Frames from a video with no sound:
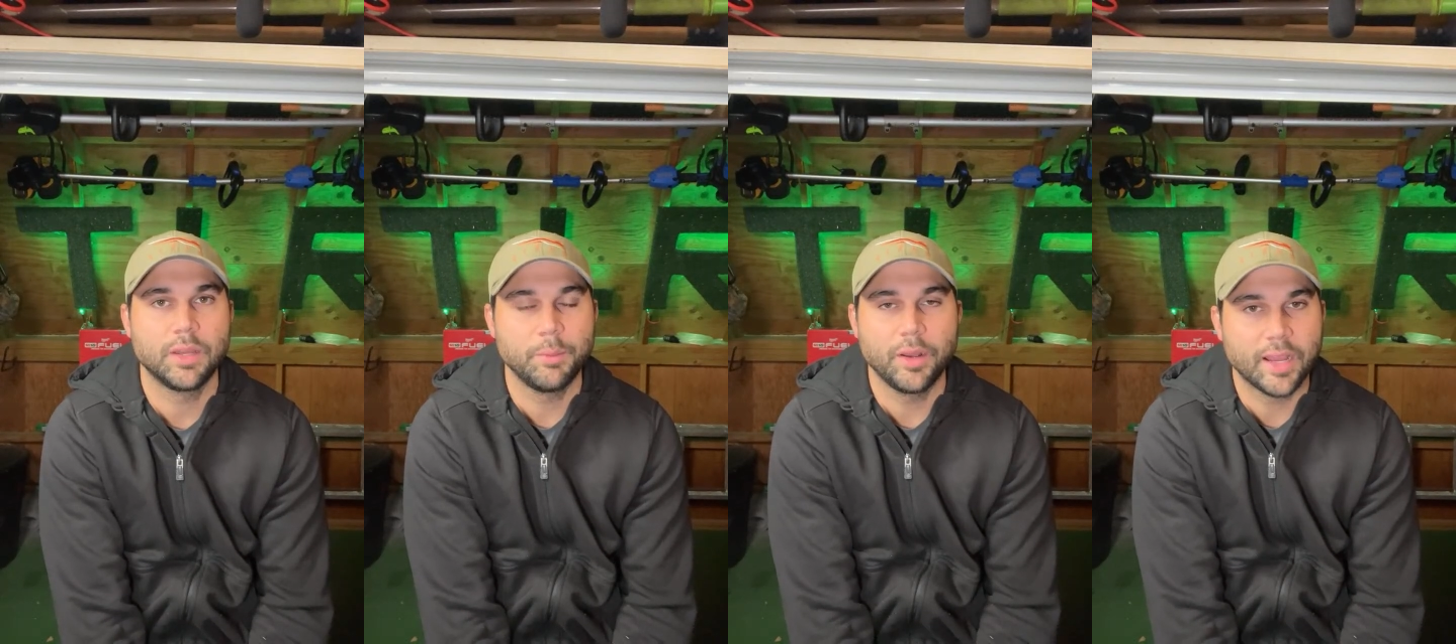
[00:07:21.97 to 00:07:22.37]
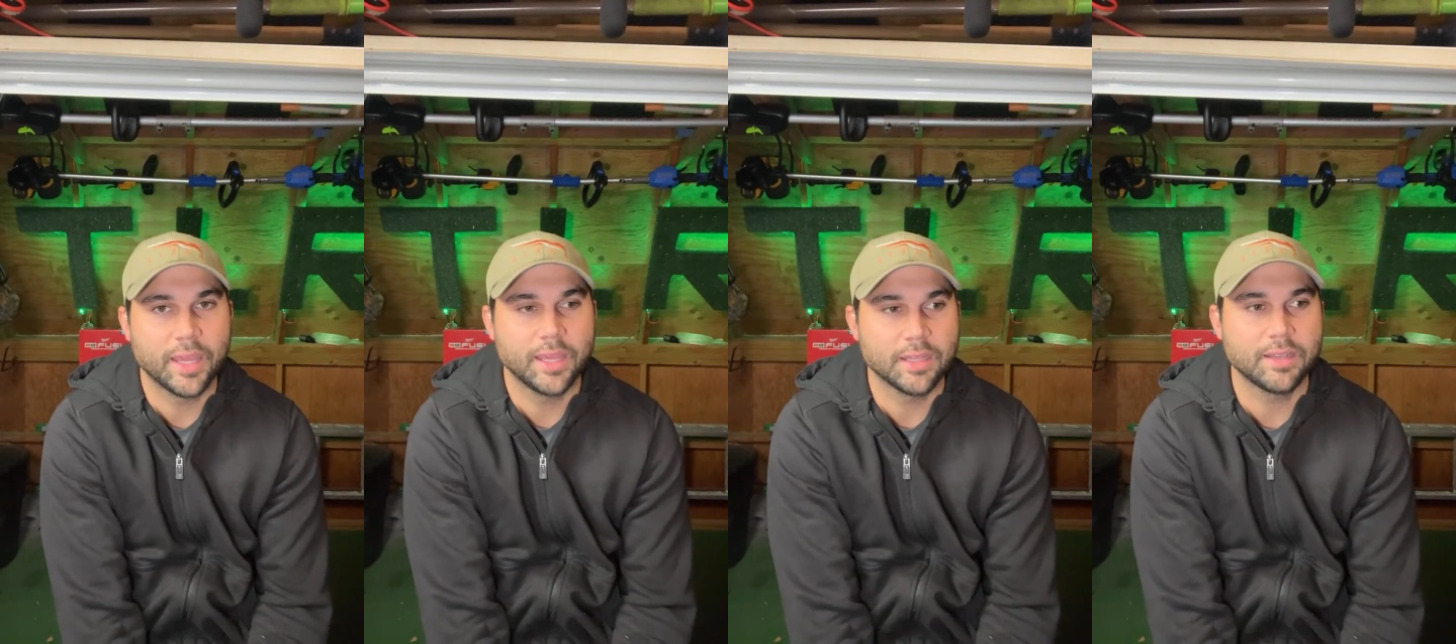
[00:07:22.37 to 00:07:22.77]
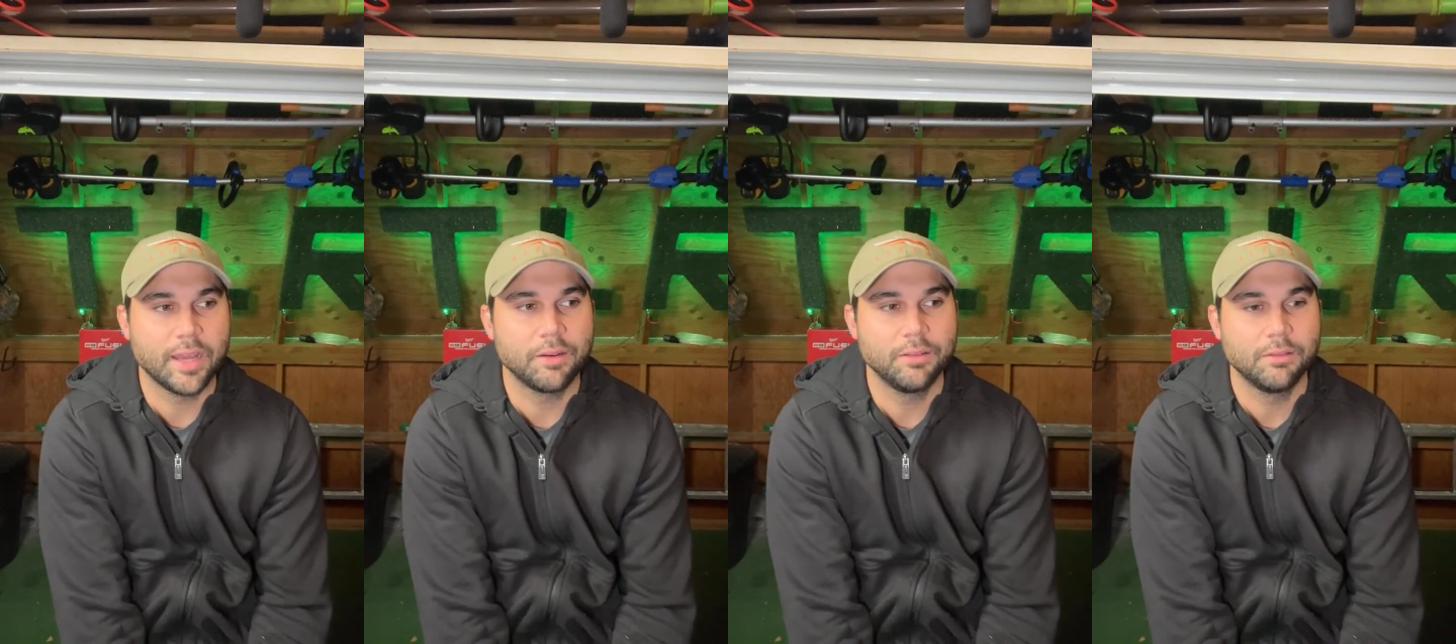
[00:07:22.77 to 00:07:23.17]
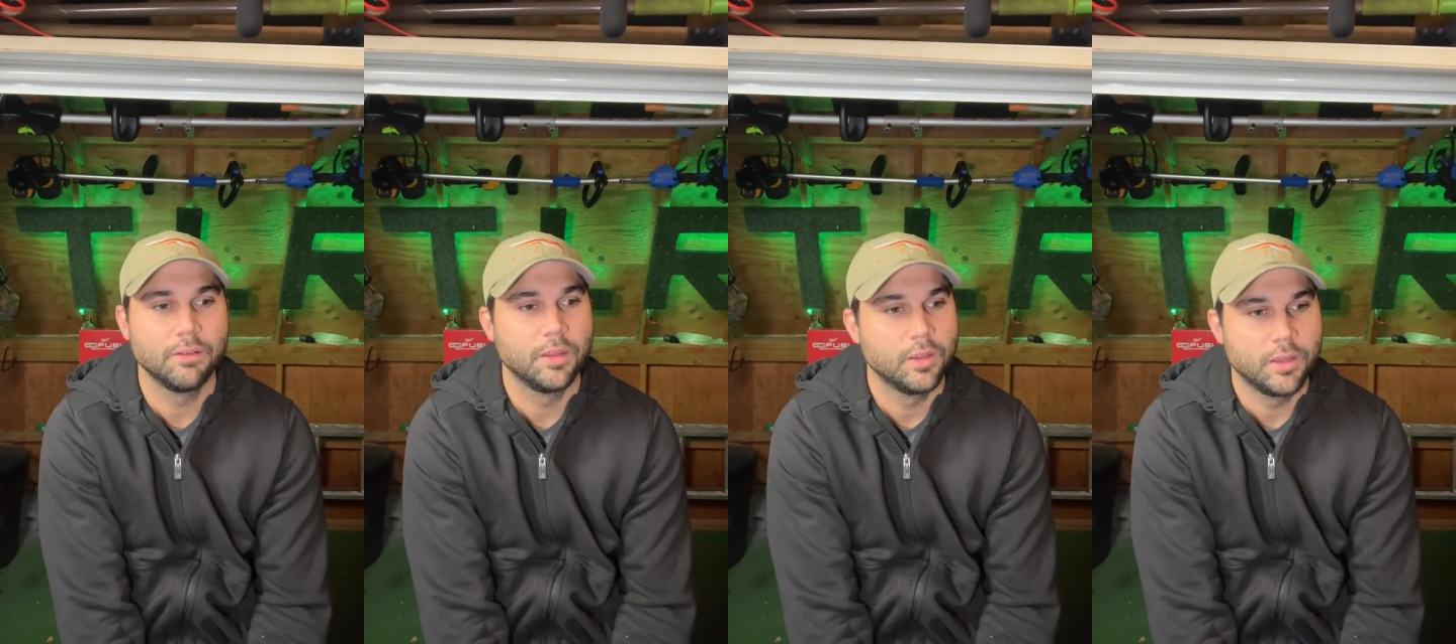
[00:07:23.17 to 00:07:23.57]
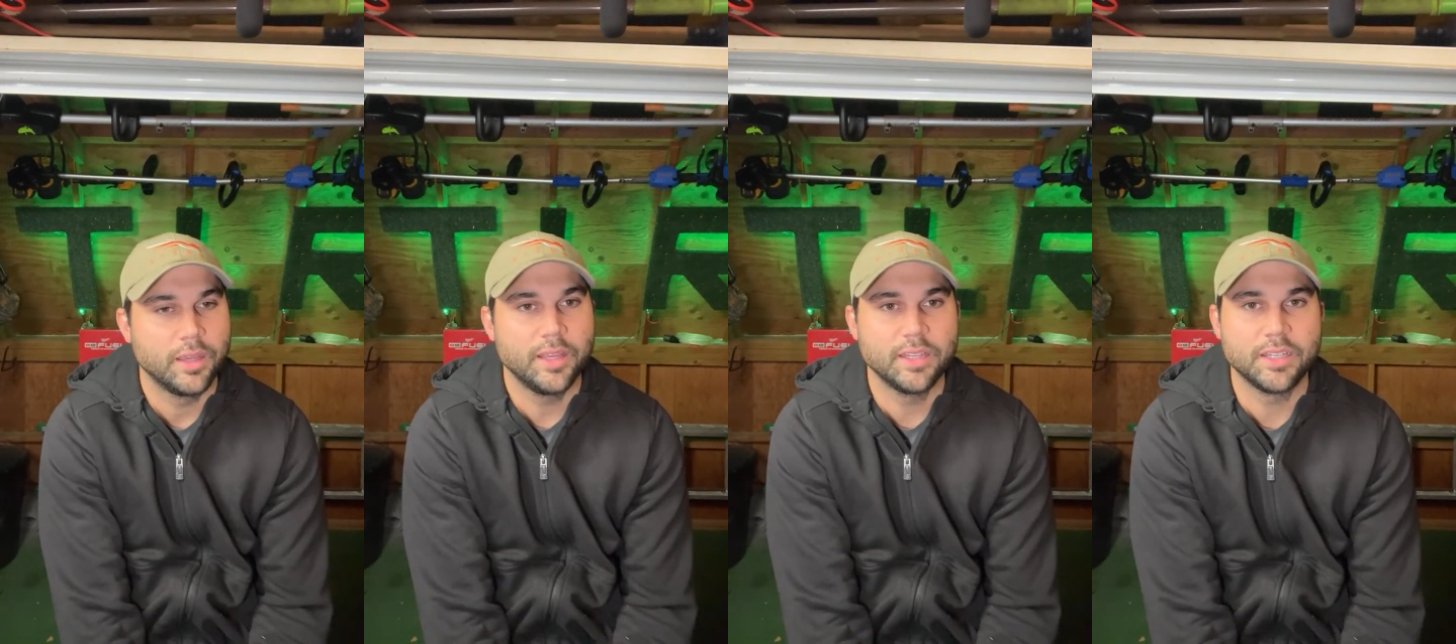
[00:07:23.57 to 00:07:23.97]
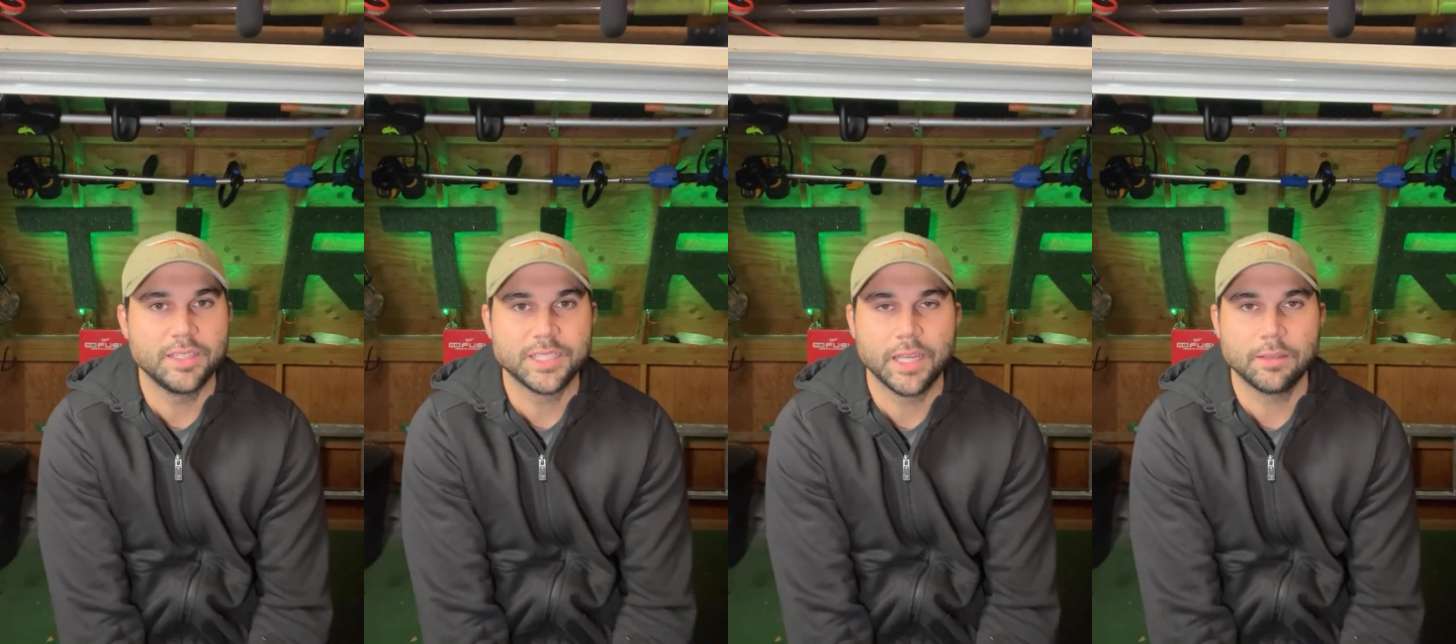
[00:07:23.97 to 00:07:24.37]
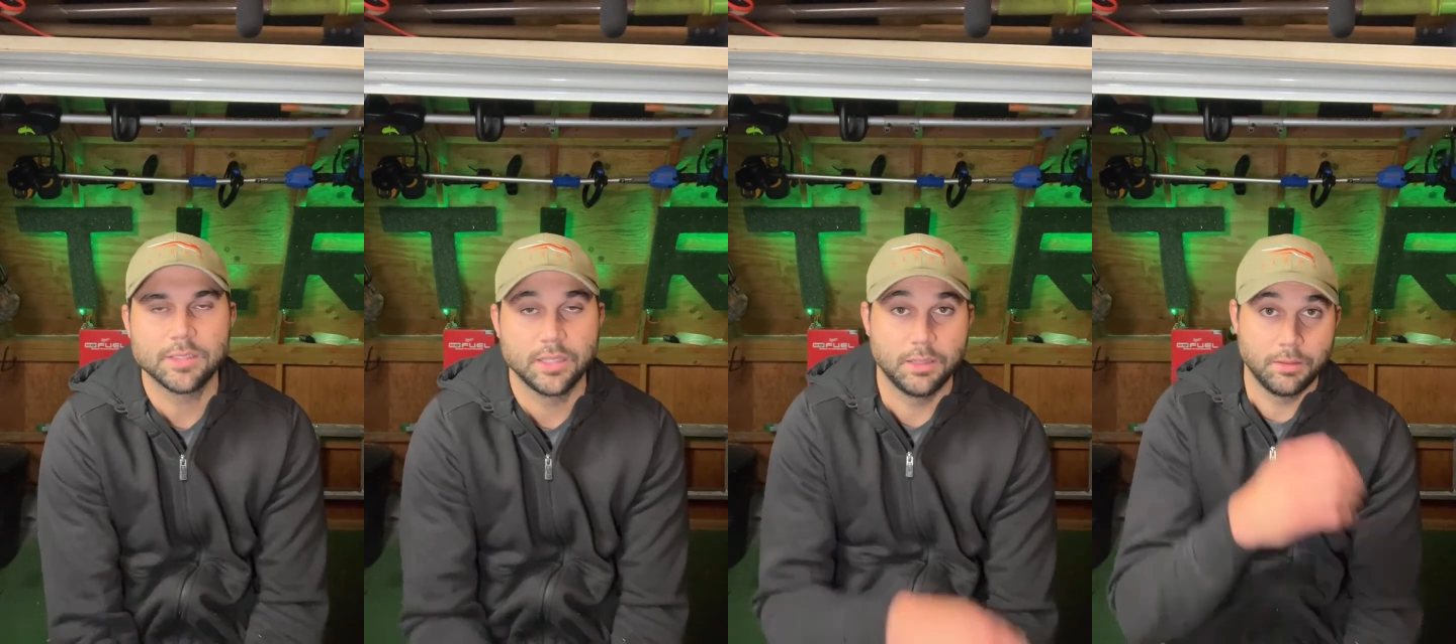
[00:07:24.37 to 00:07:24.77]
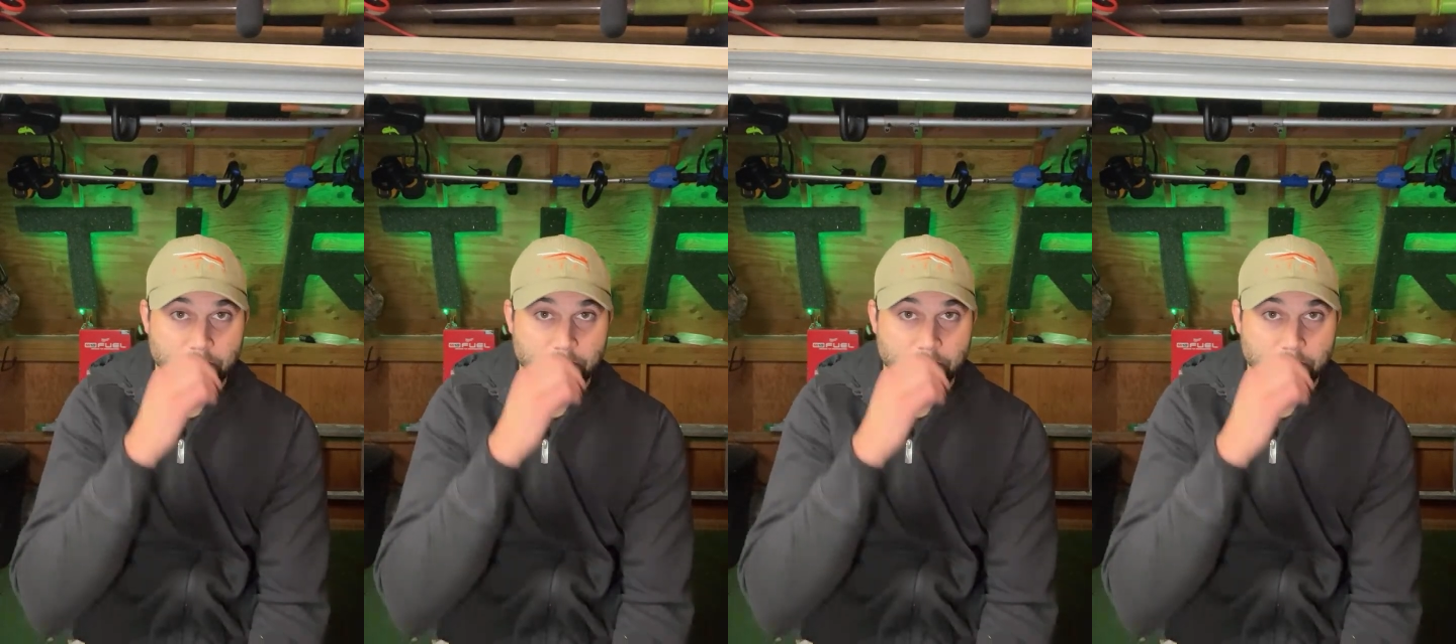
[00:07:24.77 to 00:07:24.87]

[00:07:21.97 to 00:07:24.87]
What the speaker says: I mean, I can get down in the details, in